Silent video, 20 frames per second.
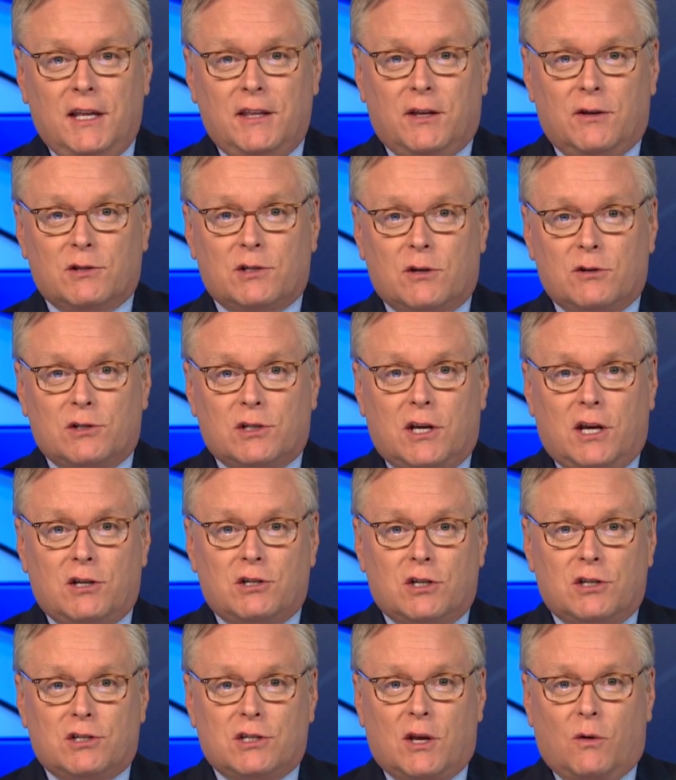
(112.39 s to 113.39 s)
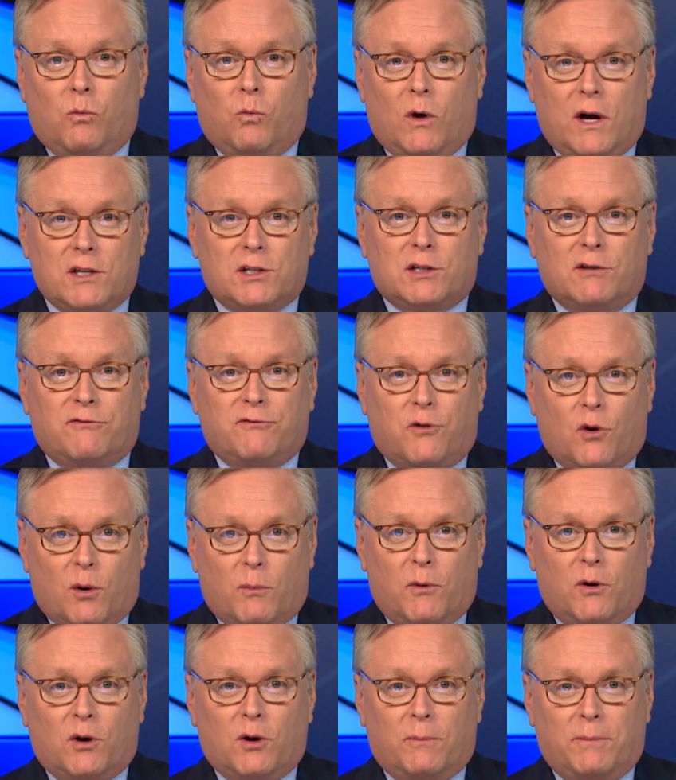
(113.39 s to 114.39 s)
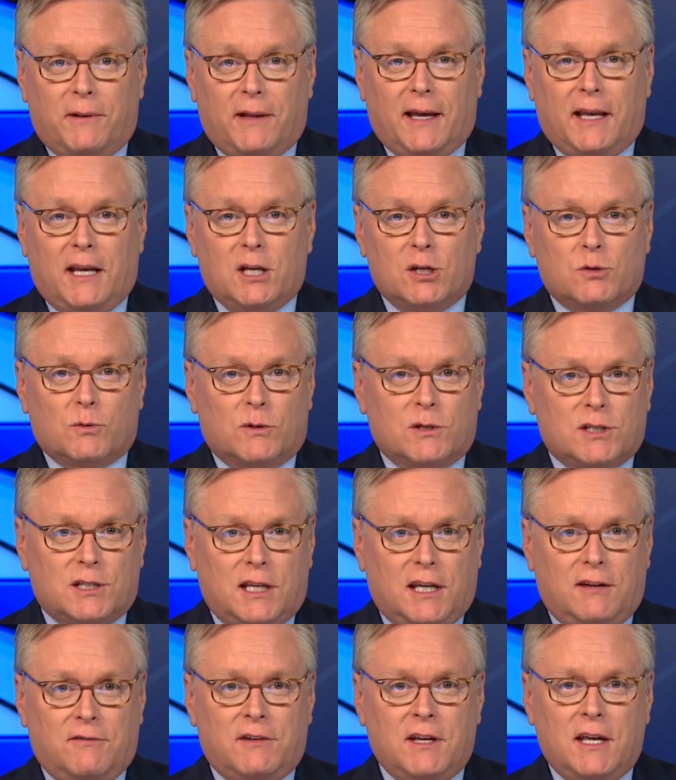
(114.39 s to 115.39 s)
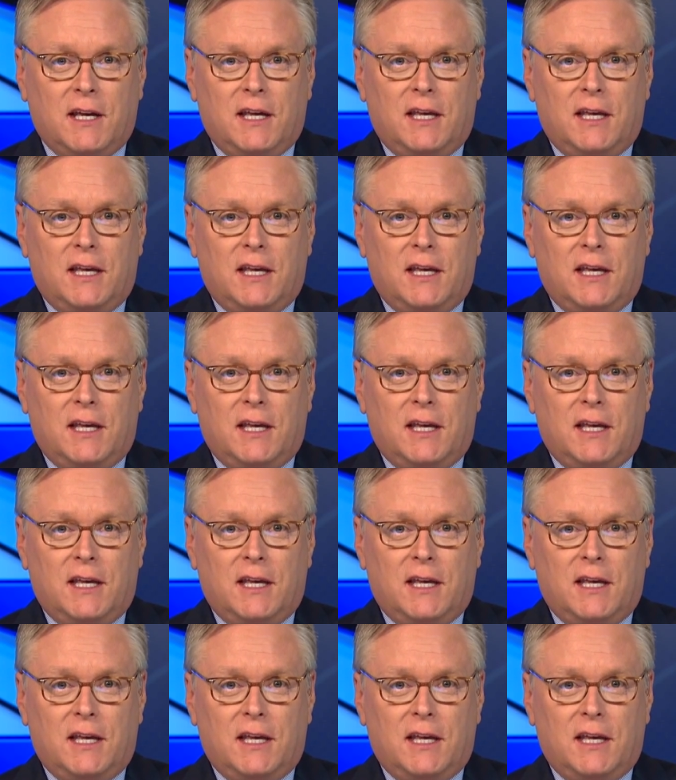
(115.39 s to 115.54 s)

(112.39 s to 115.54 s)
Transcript: The association said once a formal complaint is received,